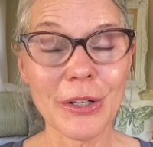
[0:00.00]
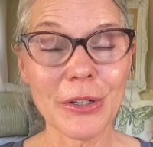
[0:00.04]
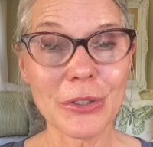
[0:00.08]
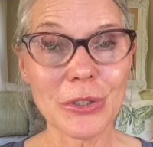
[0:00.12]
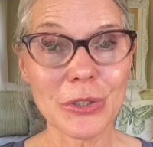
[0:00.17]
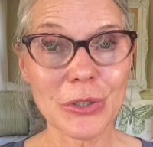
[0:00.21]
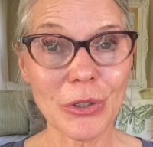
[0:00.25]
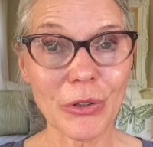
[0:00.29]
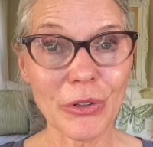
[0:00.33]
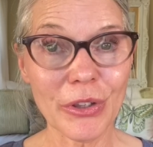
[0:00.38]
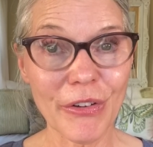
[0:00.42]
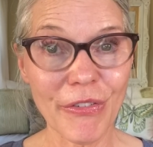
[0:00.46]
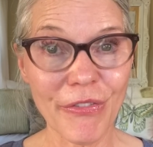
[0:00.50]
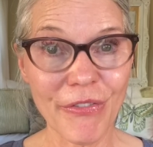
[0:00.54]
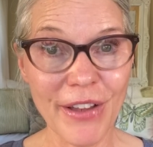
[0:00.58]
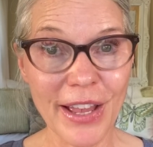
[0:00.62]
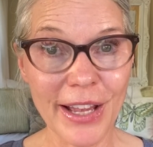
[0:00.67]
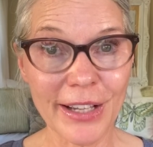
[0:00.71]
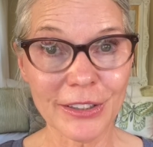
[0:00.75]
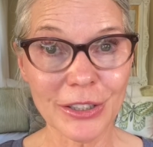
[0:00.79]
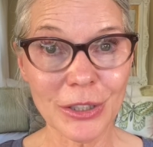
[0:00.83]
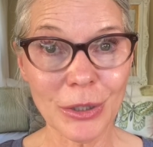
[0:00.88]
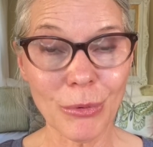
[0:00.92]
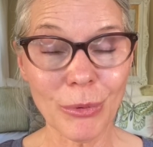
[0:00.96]
So the
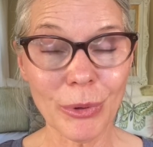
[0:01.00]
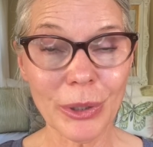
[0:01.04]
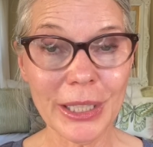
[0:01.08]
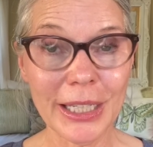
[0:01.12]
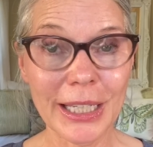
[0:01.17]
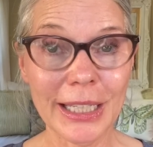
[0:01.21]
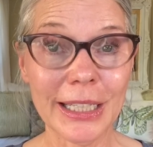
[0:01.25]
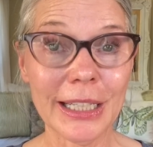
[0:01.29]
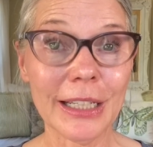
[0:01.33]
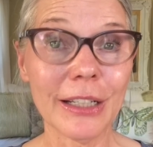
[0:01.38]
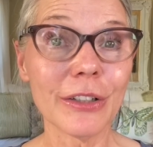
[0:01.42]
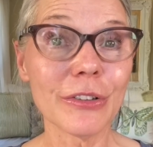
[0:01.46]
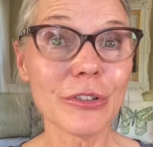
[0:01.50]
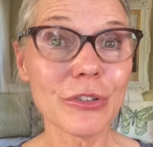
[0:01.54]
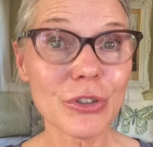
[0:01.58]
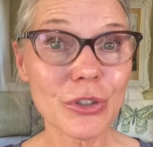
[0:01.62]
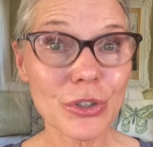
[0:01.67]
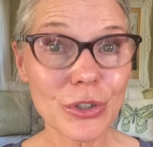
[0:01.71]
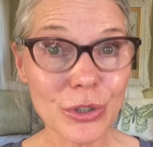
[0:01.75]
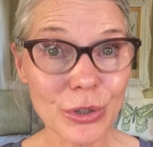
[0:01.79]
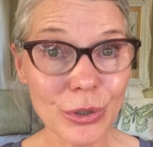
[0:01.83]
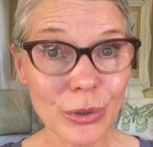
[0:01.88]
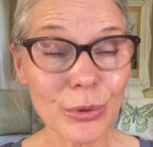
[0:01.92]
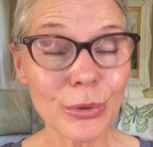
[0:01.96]
fact that we're getting
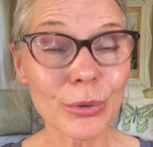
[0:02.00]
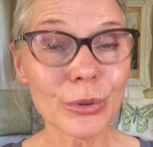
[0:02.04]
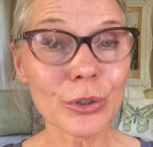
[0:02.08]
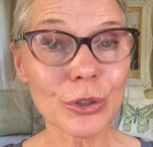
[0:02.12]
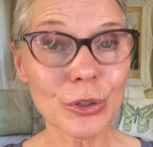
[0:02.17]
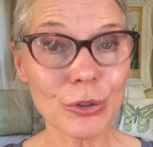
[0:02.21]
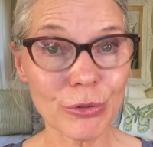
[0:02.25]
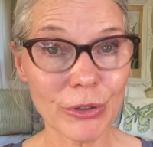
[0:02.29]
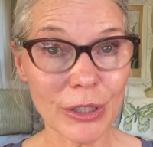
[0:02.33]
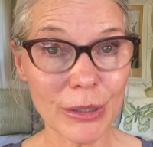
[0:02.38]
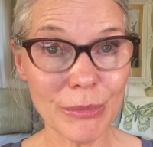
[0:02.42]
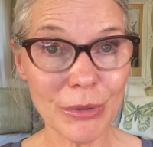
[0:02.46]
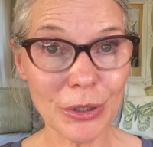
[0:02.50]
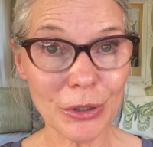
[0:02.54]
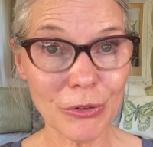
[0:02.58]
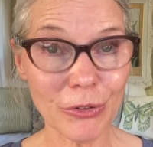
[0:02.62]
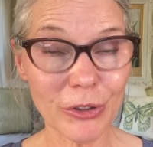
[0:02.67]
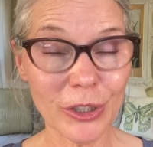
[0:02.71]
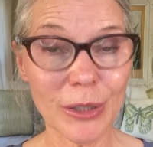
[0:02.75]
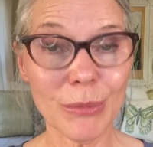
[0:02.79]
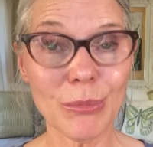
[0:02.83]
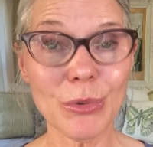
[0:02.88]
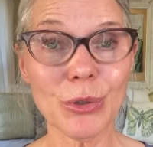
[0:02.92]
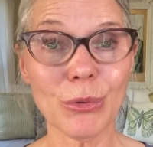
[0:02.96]
2 treatment
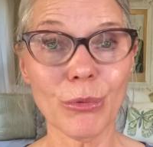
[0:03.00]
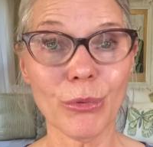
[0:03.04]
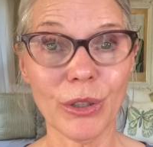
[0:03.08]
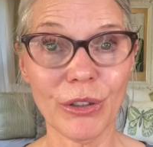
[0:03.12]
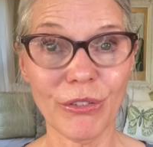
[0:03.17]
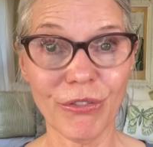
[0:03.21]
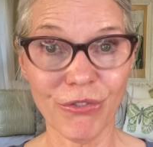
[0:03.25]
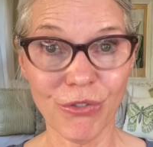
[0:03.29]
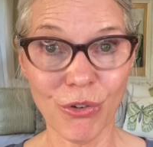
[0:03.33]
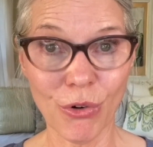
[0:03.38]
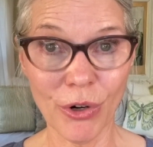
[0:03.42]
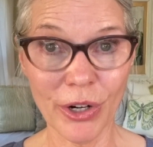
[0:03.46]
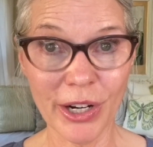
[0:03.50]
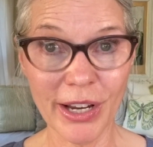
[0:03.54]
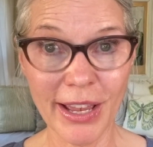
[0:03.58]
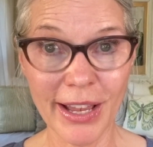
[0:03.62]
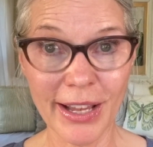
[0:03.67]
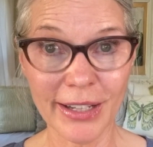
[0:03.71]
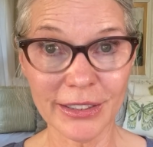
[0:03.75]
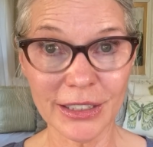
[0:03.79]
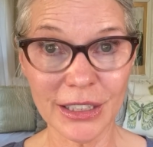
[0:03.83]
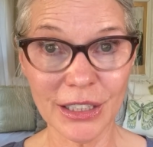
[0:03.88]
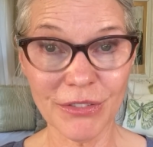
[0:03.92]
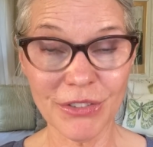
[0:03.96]
creams with 4
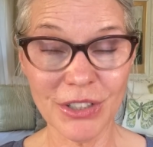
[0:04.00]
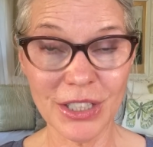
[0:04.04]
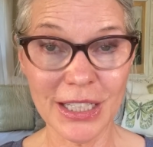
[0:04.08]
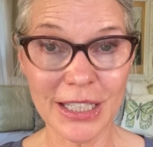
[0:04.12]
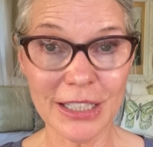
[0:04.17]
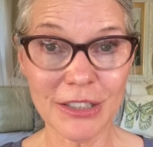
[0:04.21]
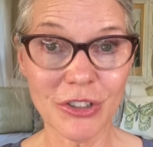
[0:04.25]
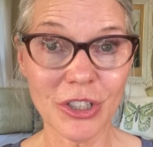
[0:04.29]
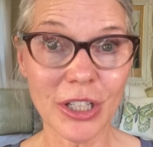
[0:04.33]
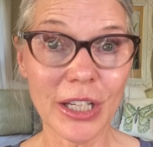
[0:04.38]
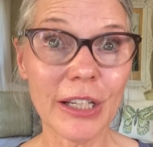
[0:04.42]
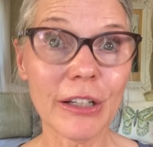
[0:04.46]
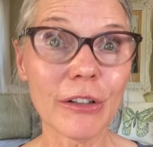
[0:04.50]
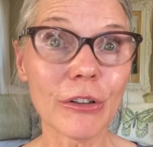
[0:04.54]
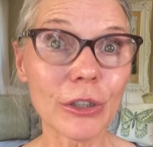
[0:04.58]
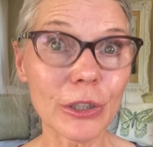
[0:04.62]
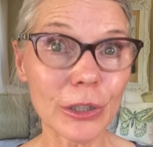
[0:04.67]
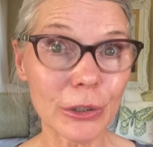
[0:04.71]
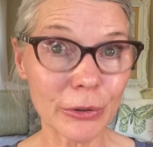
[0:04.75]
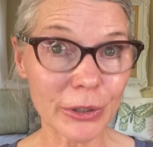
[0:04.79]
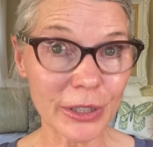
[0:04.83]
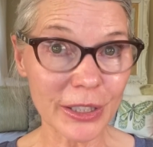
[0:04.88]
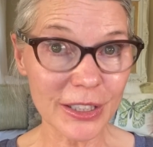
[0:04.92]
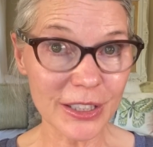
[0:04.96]
actives each,
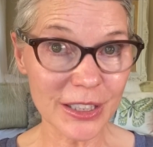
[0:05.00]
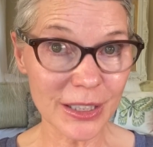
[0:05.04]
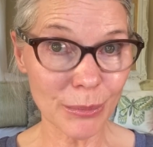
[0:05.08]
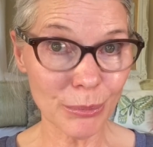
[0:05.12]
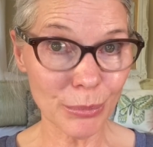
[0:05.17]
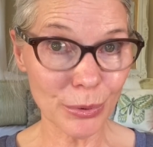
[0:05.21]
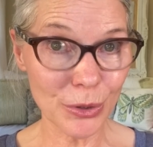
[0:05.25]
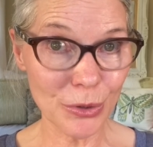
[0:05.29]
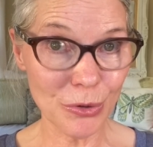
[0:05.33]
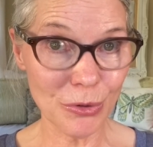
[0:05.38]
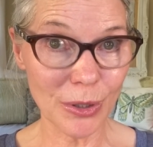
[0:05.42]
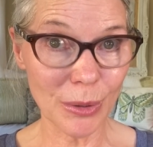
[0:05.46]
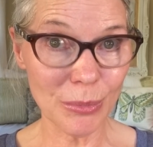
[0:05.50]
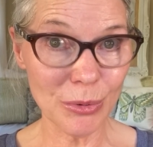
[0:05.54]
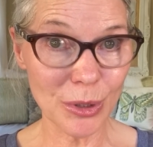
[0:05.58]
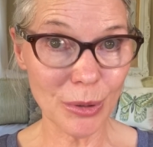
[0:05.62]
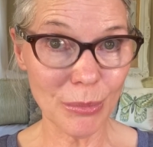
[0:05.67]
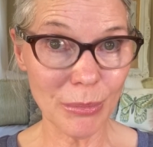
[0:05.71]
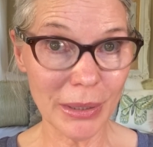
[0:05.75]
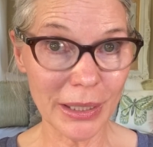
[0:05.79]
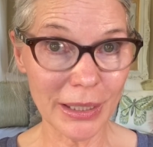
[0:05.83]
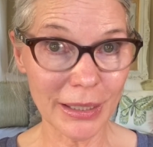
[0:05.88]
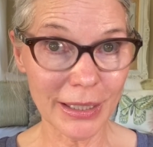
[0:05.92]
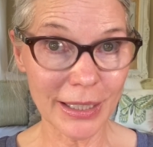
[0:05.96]
including some prescription
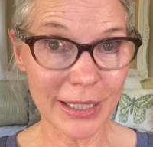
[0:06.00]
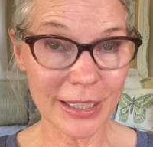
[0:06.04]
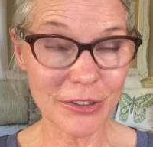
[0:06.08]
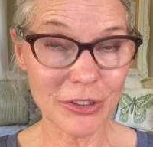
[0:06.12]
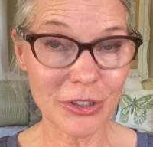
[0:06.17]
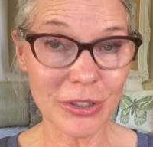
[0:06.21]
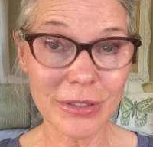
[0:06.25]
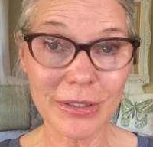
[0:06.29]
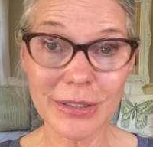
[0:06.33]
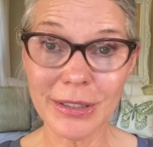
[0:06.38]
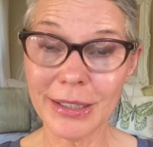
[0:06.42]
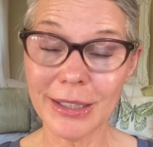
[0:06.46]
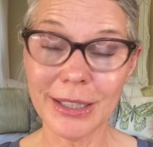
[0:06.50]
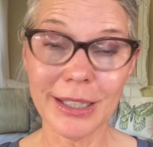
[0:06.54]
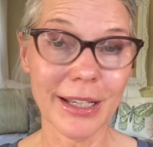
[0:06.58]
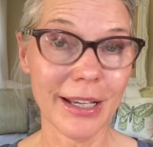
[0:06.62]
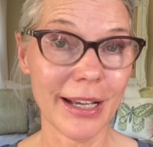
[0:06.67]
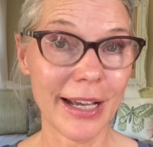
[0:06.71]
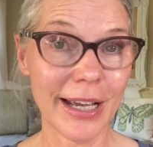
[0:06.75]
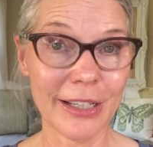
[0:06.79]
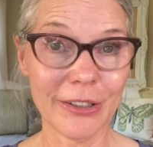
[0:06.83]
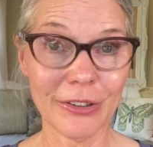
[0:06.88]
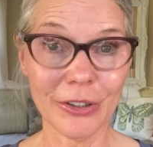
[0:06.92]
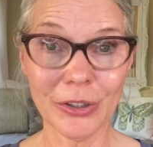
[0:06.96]
medications,
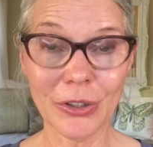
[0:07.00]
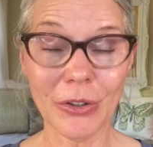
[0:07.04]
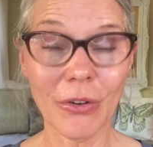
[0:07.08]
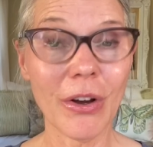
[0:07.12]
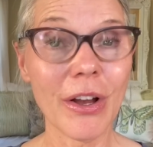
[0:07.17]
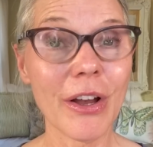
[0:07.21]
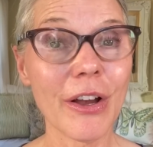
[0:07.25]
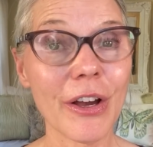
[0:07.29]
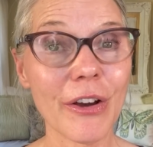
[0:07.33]
I don't know.